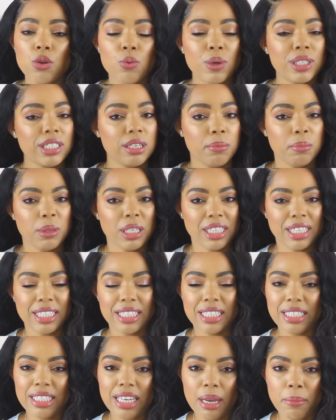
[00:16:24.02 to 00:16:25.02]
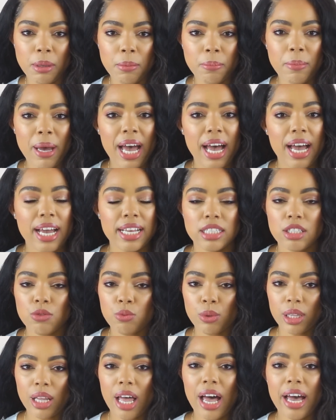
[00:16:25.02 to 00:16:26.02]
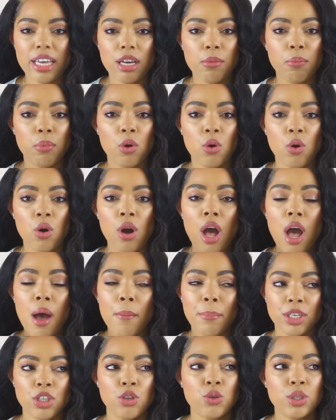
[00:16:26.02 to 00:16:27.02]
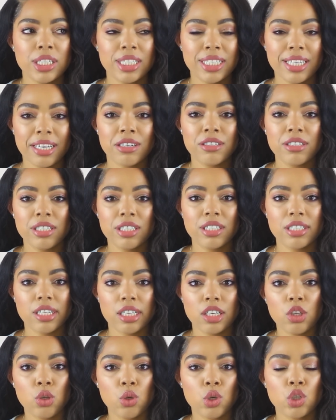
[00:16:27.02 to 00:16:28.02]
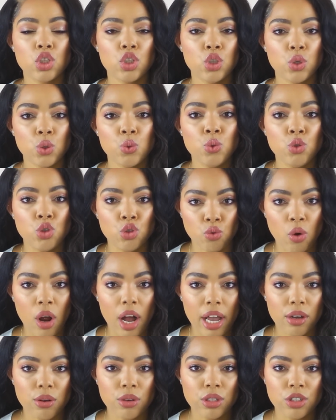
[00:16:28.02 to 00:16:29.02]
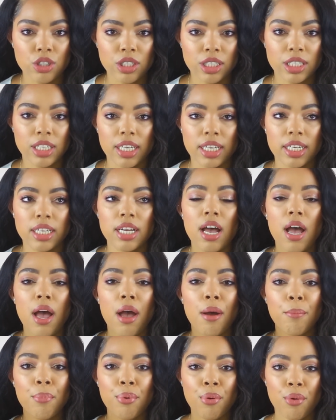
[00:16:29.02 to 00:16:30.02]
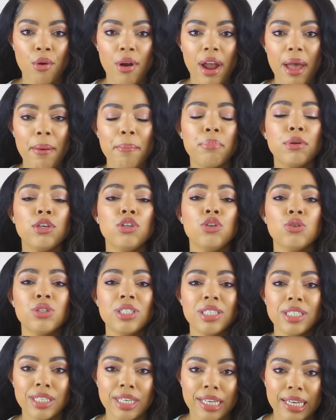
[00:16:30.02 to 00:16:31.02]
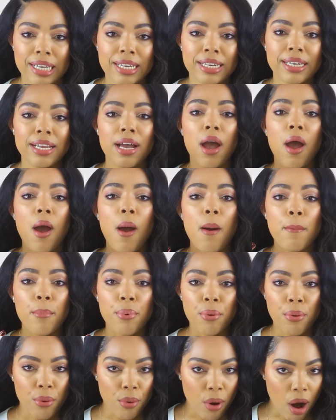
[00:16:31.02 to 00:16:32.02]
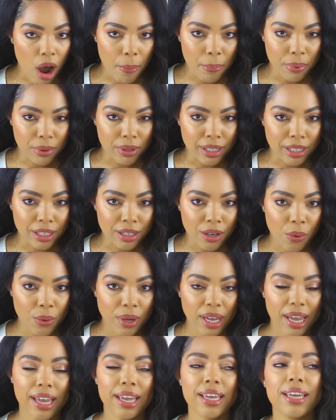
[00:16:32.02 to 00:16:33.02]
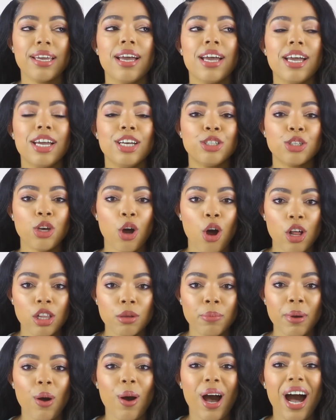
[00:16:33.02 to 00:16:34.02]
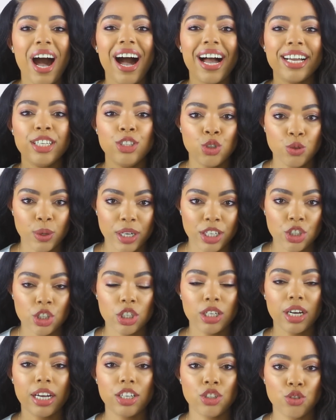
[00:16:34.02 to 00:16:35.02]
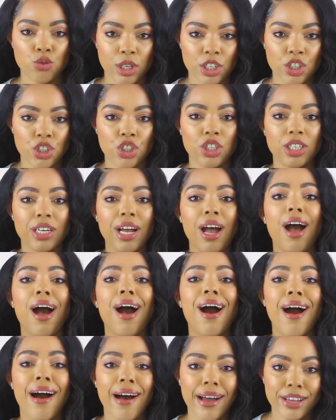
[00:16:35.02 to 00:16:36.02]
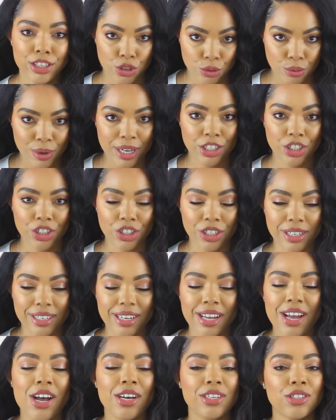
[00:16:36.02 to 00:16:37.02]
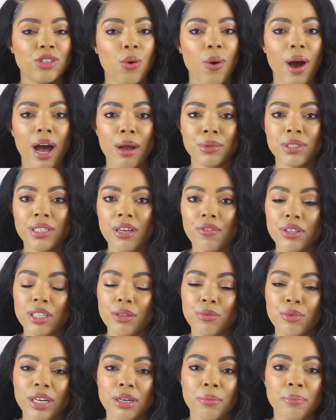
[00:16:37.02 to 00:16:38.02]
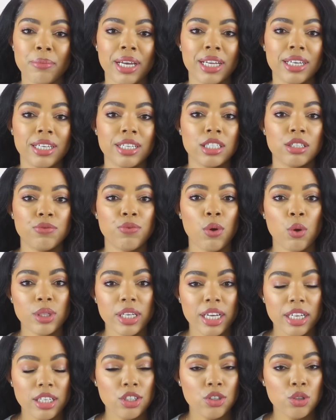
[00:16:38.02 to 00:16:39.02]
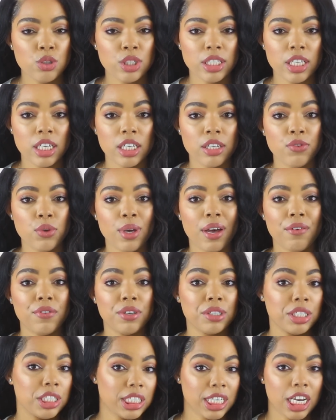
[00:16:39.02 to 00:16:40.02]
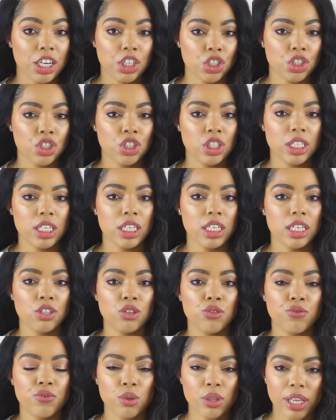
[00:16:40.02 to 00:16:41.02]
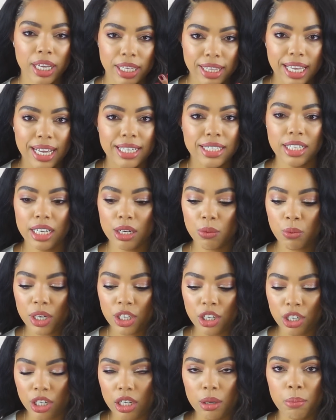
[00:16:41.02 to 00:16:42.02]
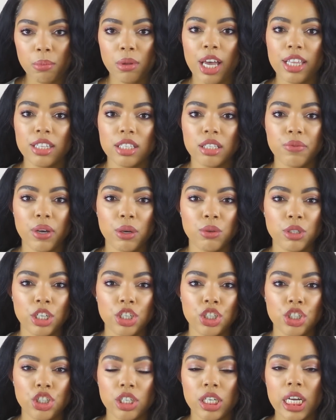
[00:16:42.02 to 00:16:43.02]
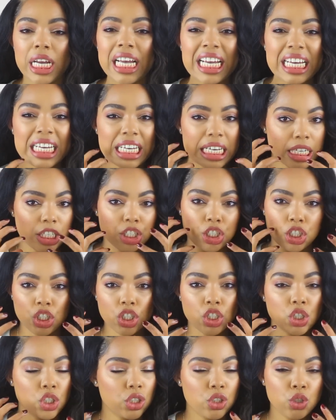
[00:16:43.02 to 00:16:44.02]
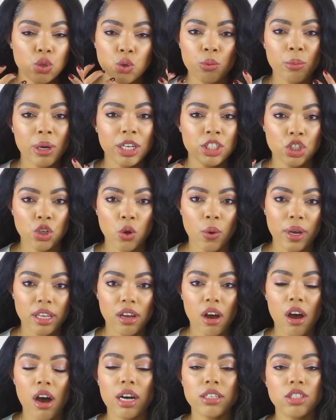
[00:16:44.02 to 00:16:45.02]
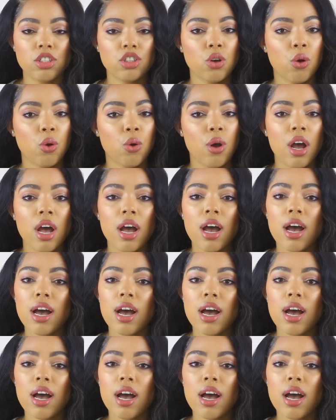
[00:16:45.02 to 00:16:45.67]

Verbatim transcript: you want something that's a demi matte, it's reliable, but you're scared that it's going to look too dry on your skin, prep your skin properly, okay? It's all about hydration, hydration, hydration. So I would definitely recommend exfoliating your skin if you have very textured skin and you feel like that day where you're going to apply this foundation, it's just too much going on. So